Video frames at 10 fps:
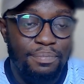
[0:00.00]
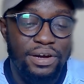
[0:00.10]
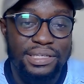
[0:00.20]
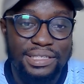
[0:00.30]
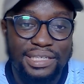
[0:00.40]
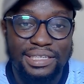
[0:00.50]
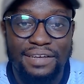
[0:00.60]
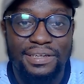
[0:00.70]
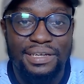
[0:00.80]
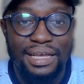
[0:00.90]
Maresca said
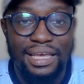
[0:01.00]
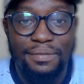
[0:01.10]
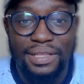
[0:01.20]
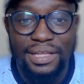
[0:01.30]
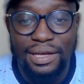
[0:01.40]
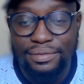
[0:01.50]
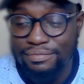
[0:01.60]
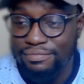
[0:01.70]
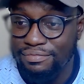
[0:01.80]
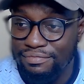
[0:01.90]
after the game that
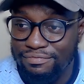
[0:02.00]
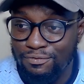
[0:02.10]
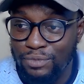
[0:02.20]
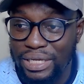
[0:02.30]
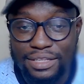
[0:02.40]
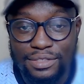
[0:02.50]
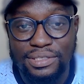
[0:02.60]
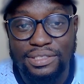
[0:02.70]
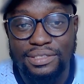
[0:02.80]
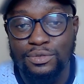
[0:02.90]
we had to
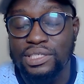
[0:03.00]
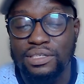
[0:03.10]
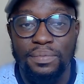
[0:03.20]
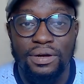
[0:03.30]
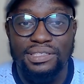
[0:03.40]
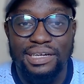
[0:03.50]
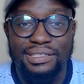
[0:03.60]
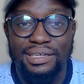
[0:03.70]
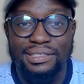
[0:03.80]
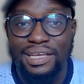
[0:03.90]
switch up our
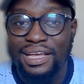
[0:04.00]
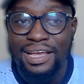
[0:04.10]
tactics